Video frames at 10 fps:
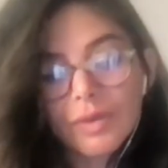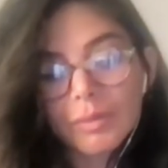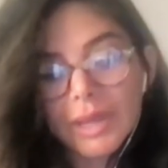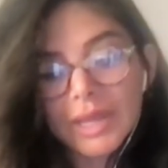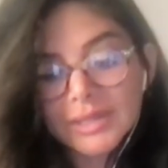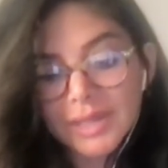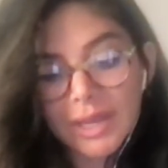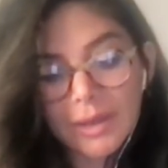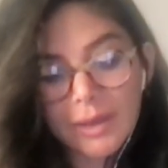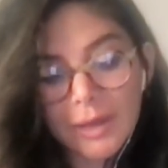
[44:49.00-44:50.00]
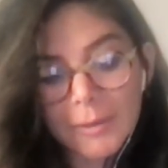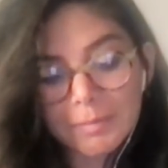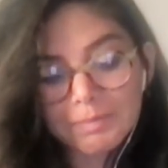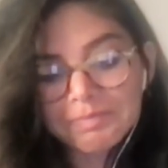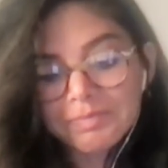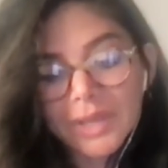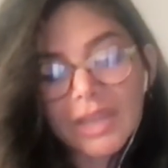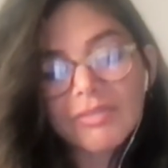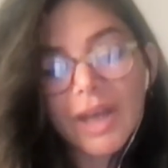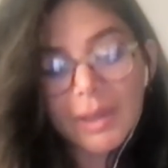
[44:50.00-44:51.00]
for me, it's like, um,
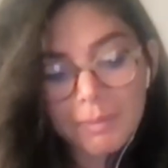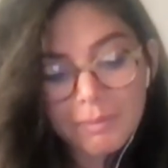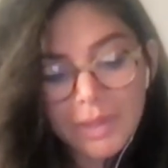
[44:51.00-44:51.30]
if I,